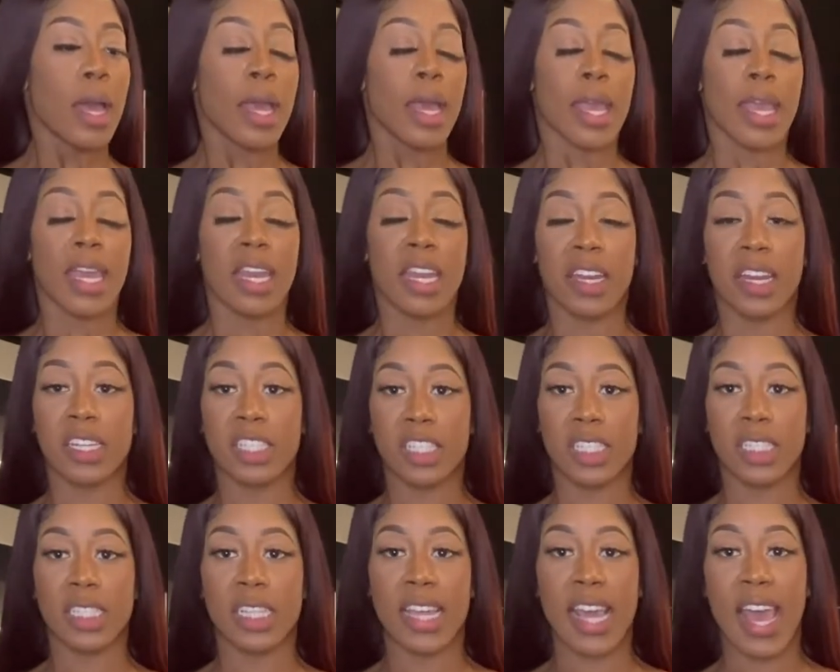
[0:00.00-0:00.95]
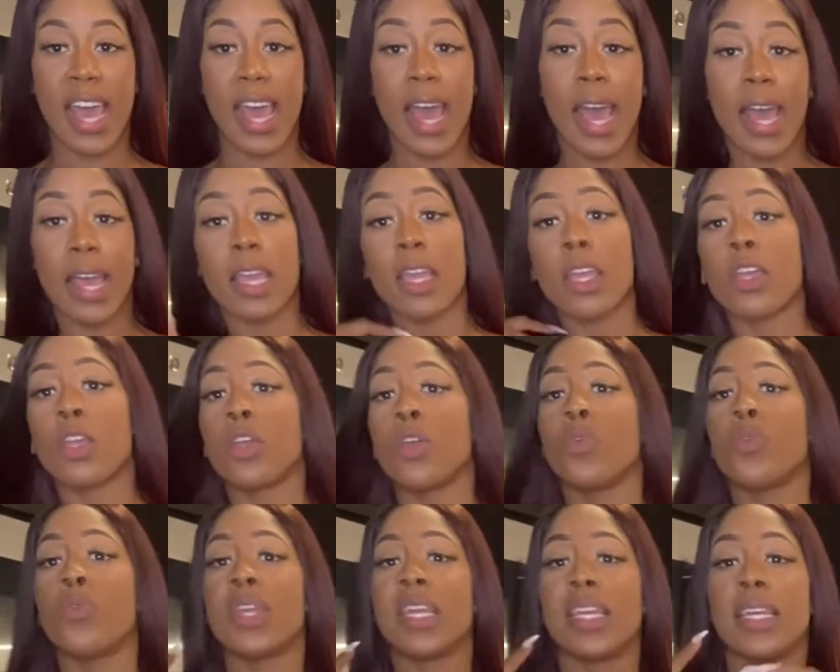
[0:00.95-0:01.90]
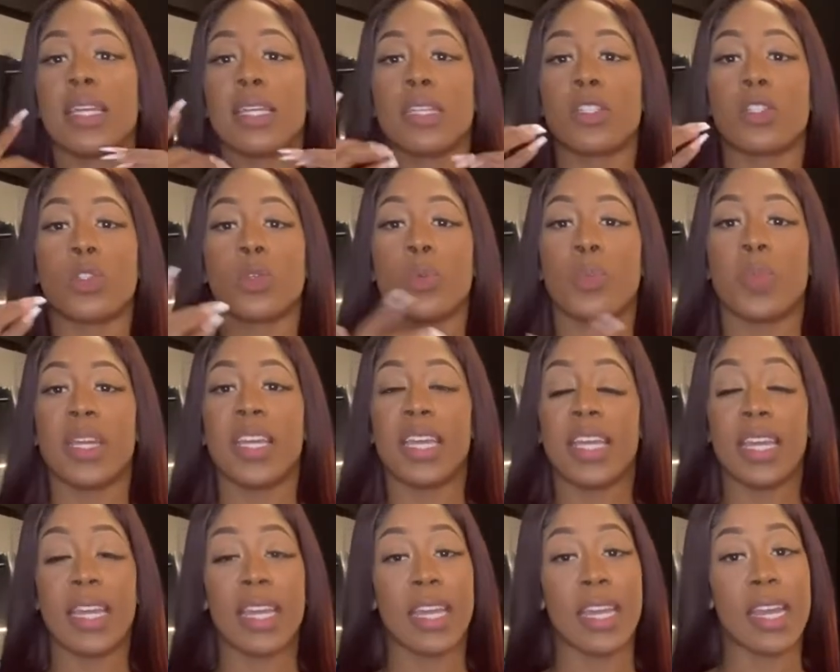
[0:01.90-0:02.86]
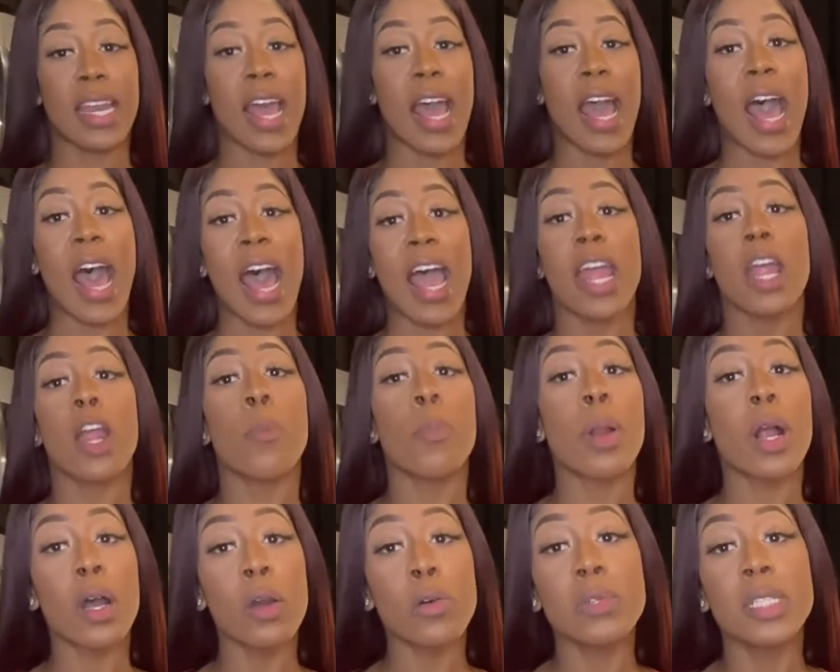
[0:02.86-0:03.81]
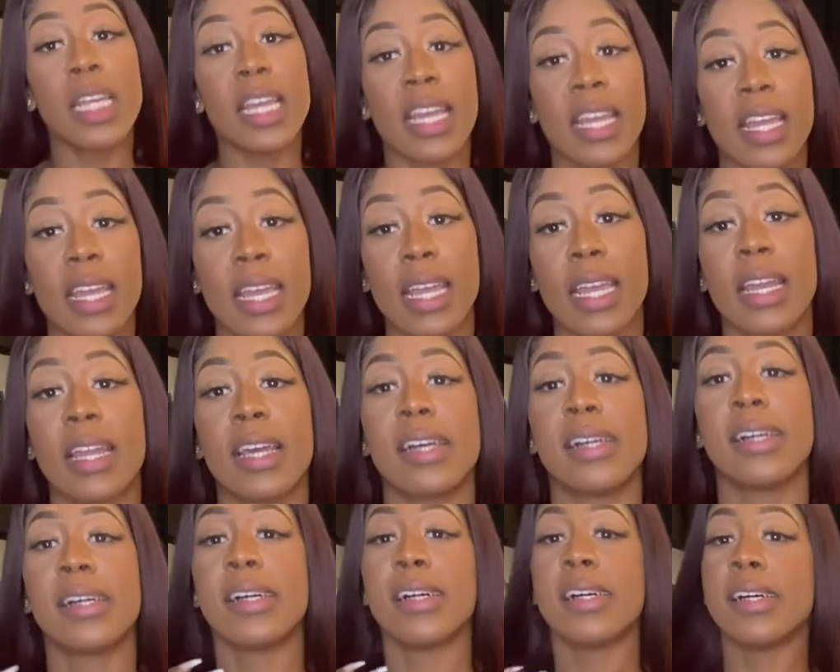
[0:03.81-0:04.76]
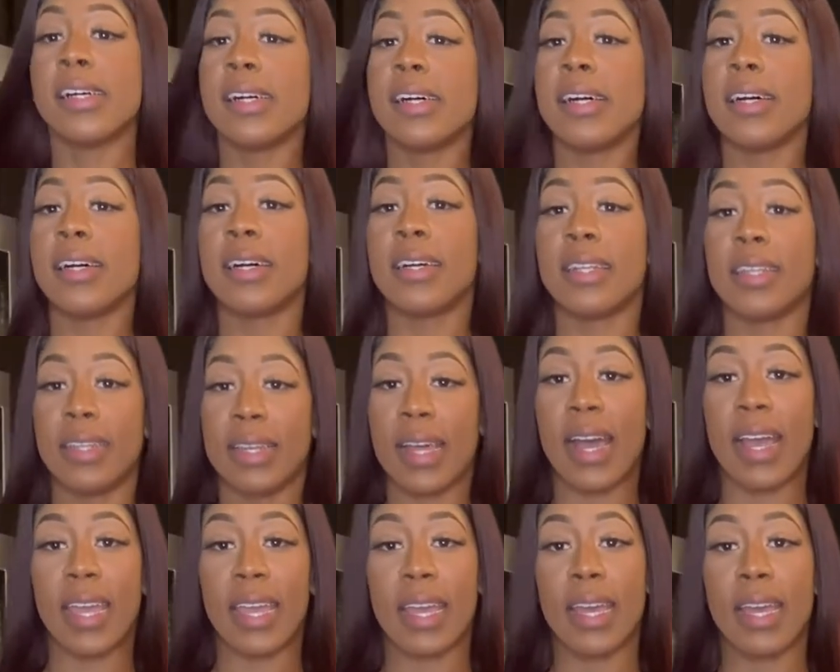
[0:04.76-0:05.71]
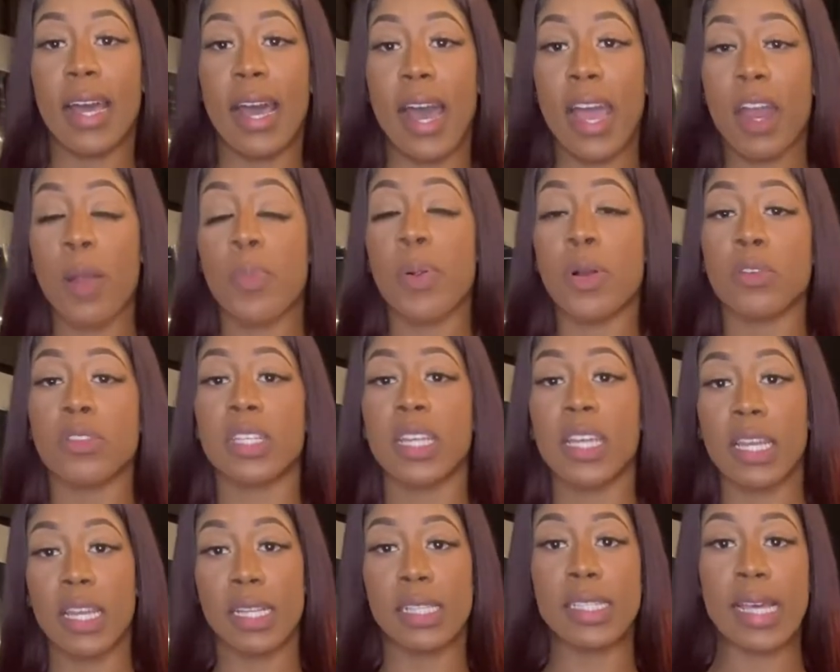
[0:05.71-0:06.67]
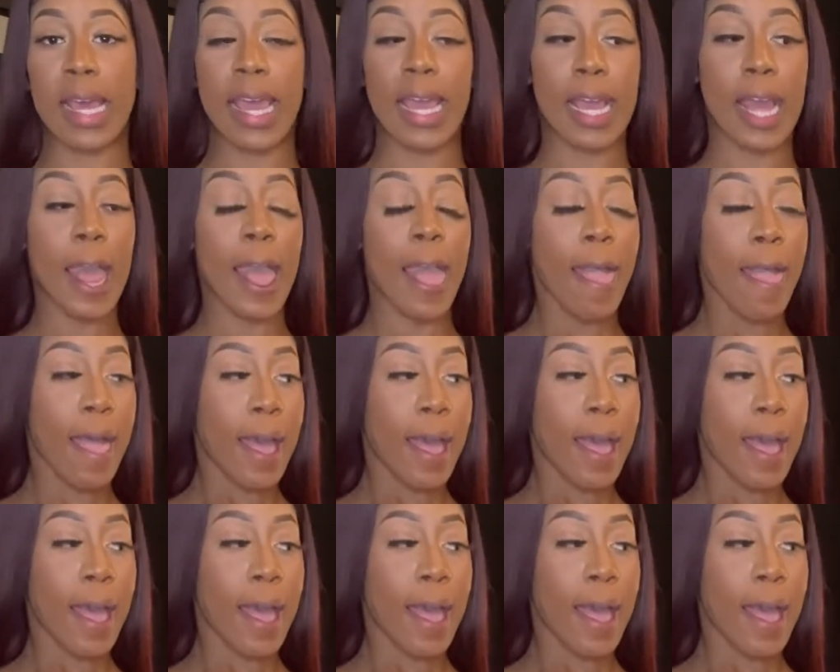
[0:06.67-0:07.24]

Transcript: In addition to that, you need to be eating in a higher protein diet, higher protein intake.